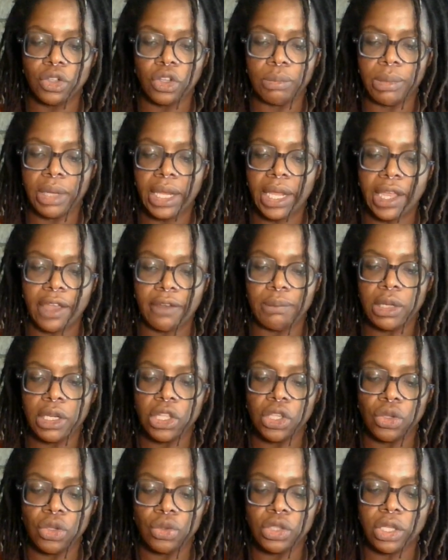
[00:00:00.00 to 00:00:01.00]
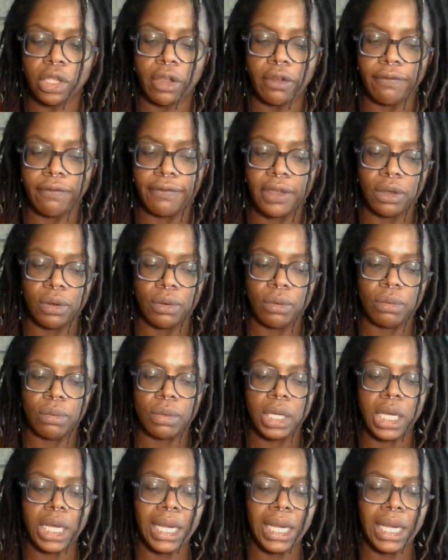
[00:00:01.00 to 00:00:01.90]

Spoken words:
You may have been using your phone